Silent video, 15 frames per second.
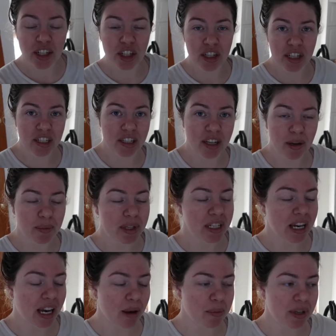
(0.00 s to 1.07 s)
She's gonna be
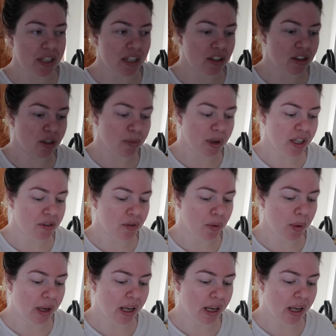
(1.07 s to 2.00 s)
staying at my sister's place for the